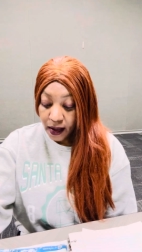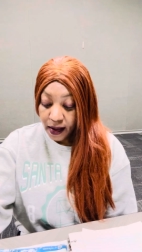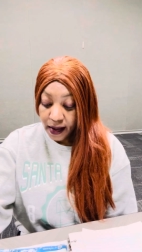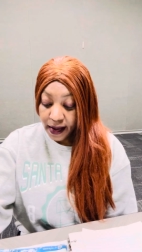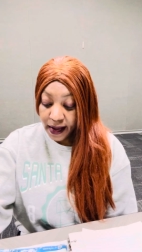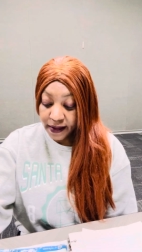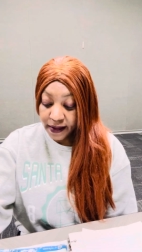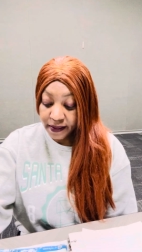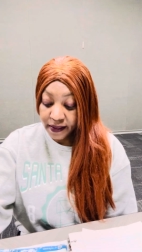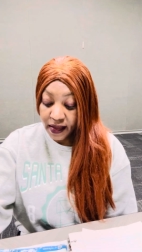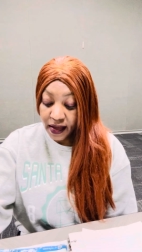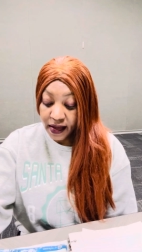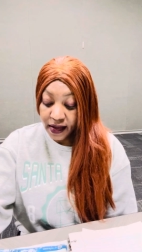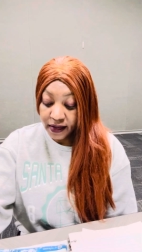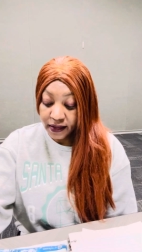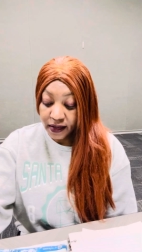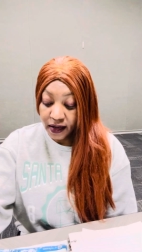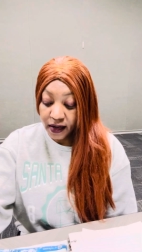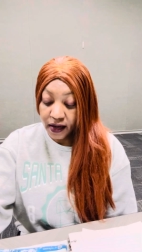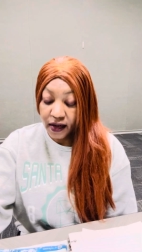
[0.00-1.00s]
And
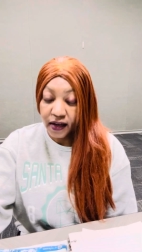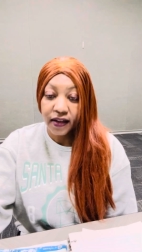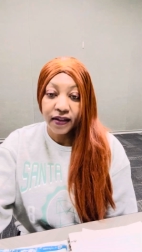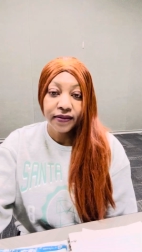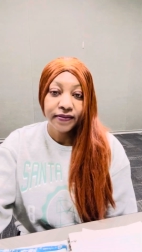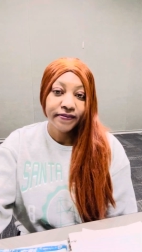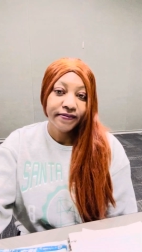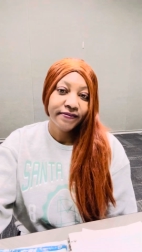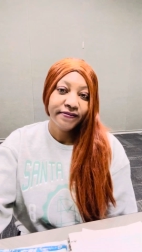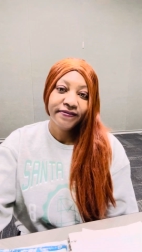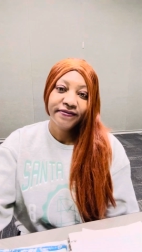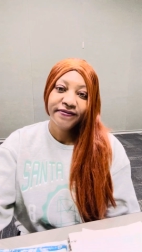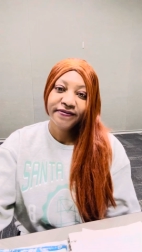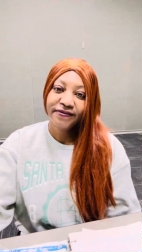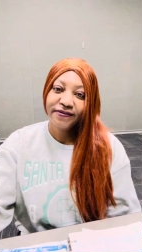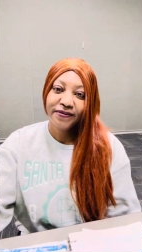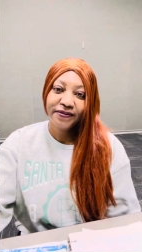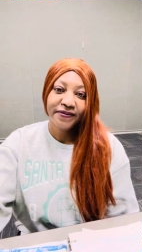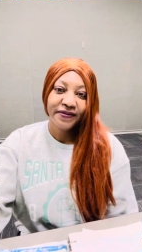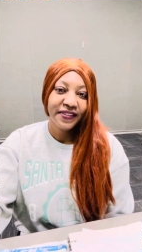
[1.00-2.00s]
then
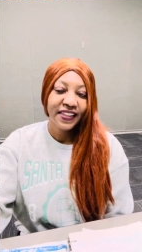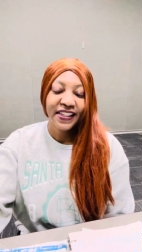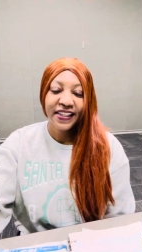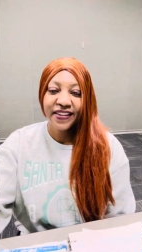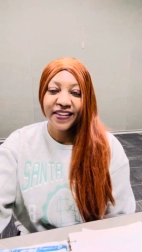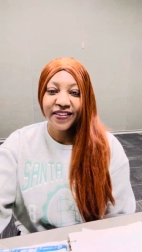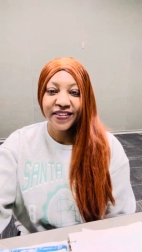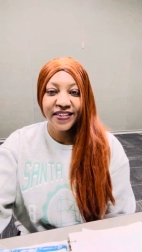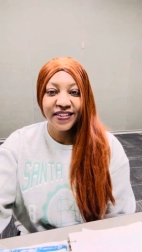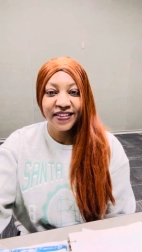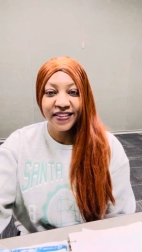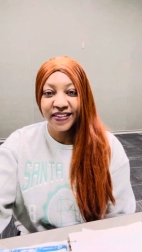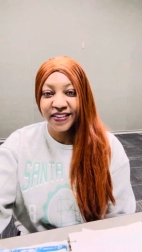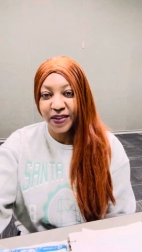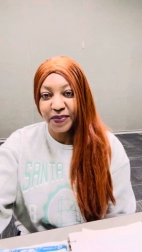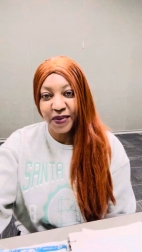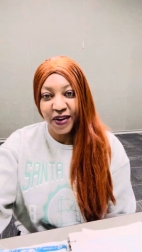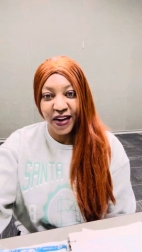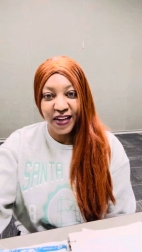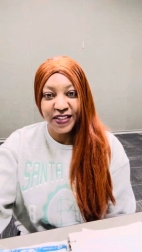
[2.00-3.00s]
here's,
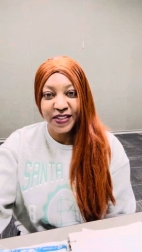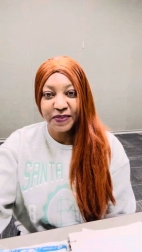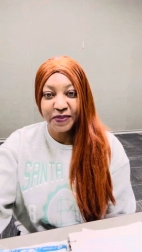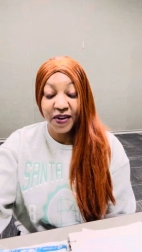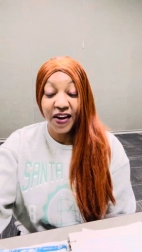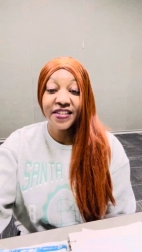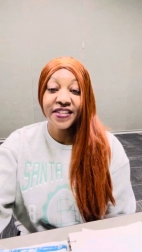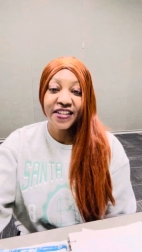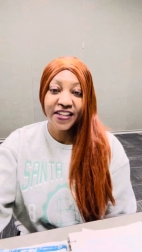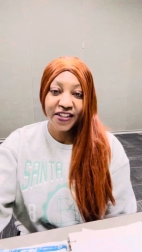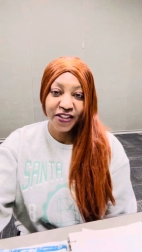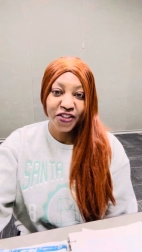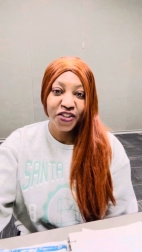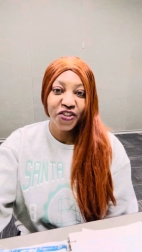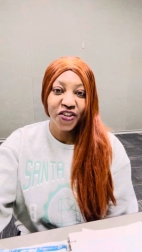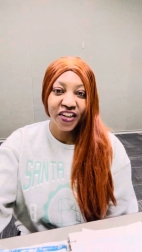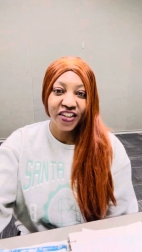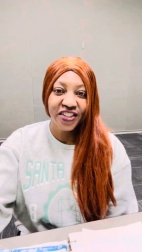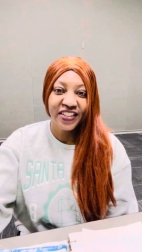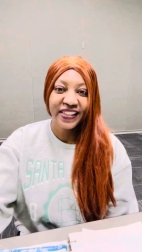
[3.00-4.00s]
surprise, surprise,
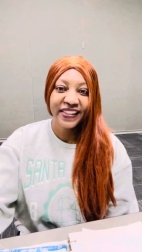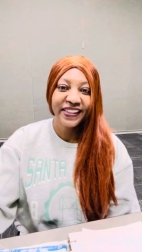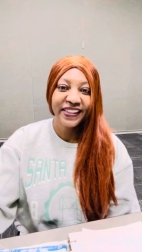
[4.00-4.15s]
construction.